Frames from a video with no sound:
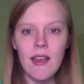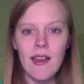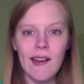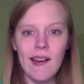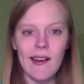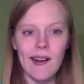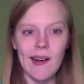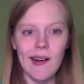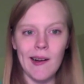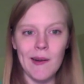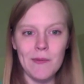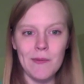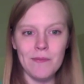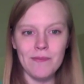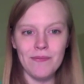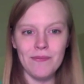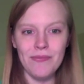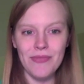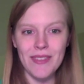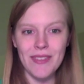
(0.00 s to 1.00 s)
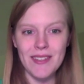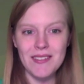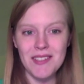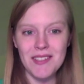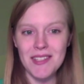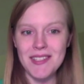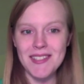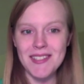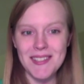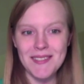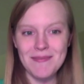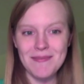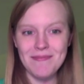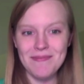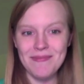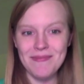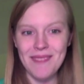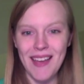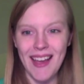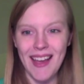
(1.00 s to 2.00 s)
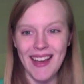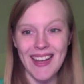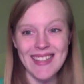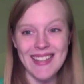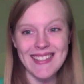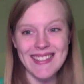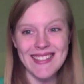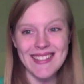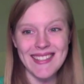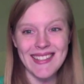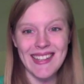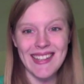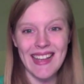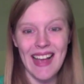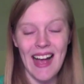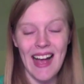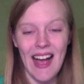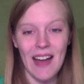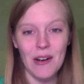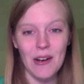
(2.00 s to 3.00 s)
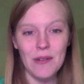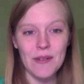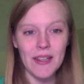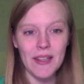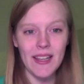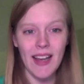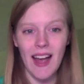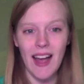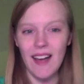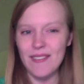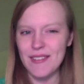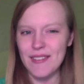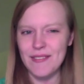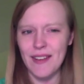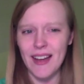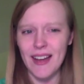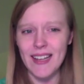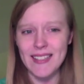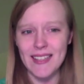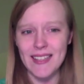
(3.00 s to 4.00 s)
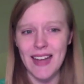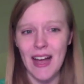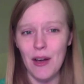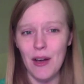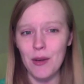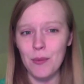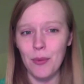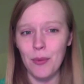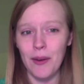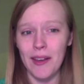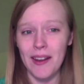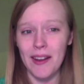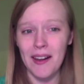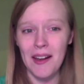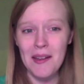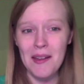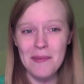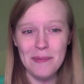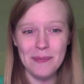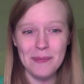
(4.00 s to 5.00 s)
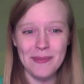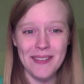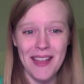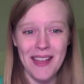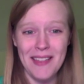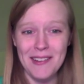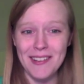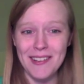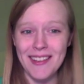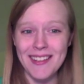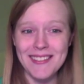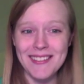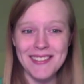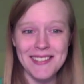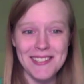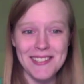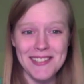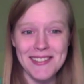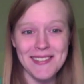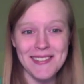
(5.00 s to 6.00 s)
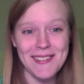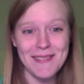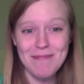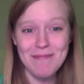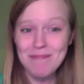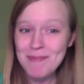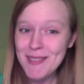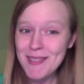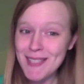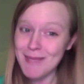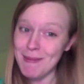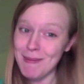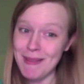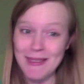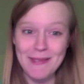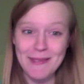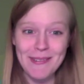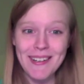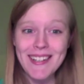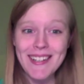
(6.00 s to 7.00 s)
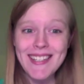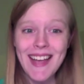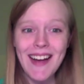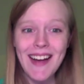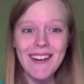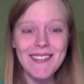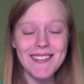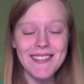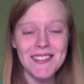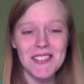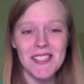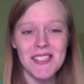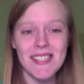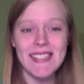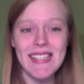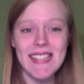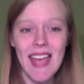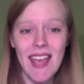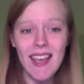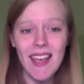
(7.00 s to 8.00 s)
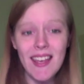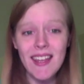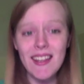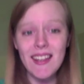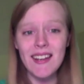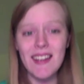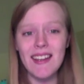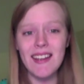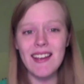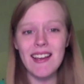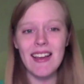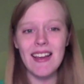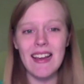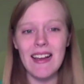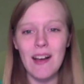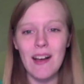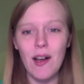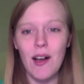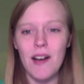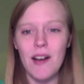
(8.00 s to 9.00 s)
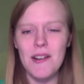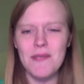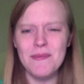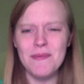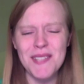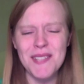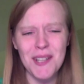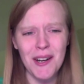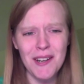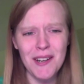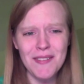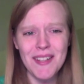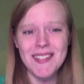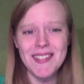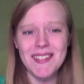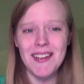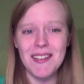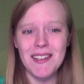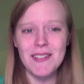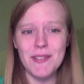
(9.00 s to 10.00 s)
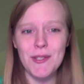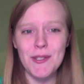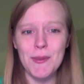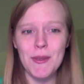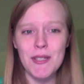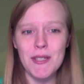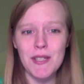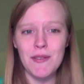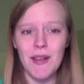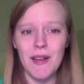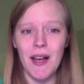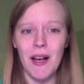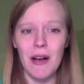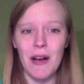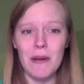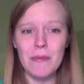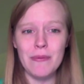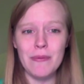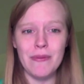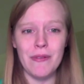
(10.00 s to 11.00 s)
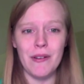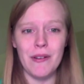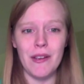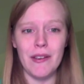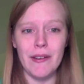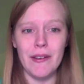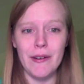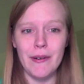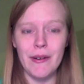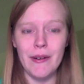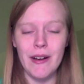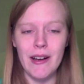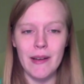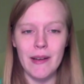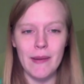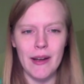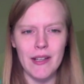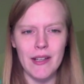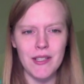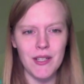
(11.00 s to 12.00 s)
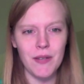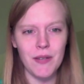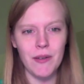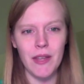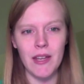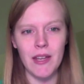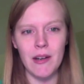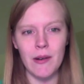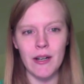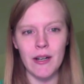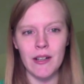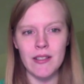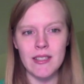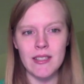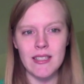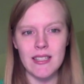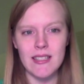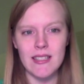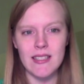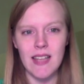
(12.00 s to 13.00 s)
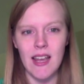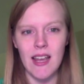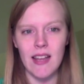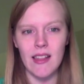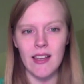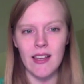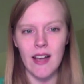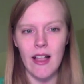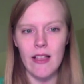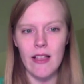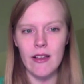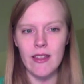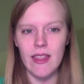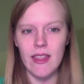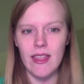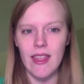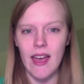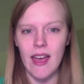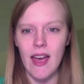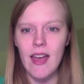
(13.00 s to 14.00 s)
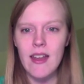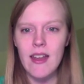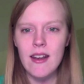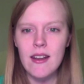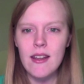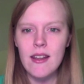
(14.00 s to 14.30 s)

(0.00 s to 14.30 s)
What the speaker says: I guess I don't really have advice on how to bring it up other than to just spit the words out and just say it. Sorry if that's not too much of a help for you. I just don't really know what else to say like other than that.